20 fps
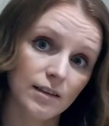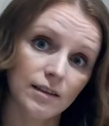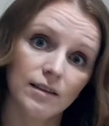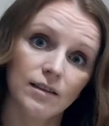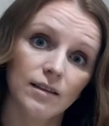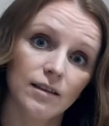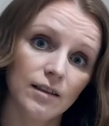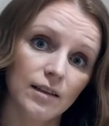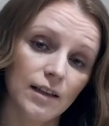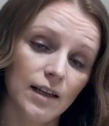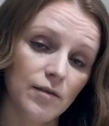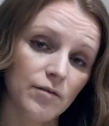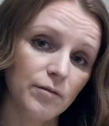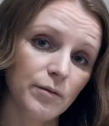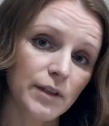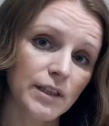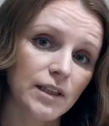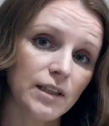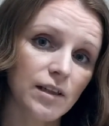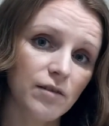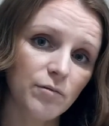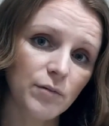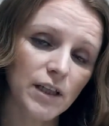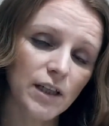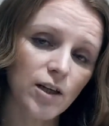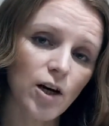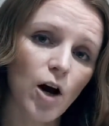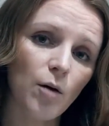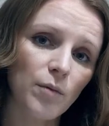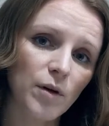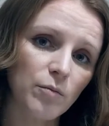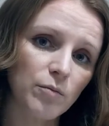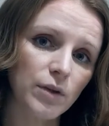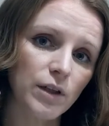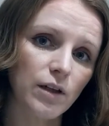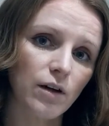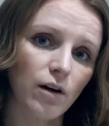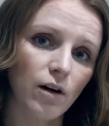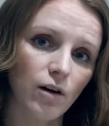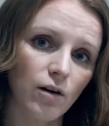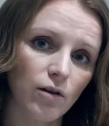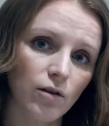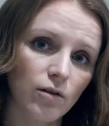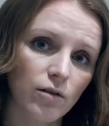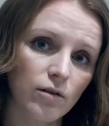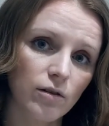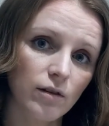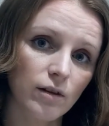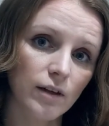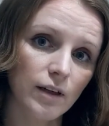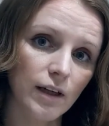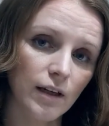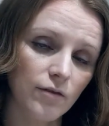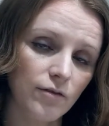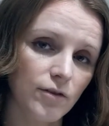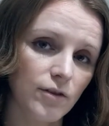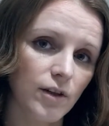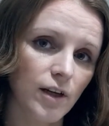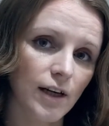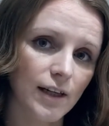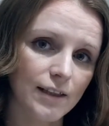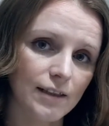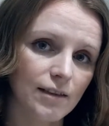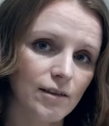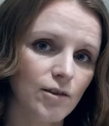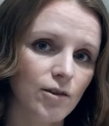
Leave me a comment below if you like the look,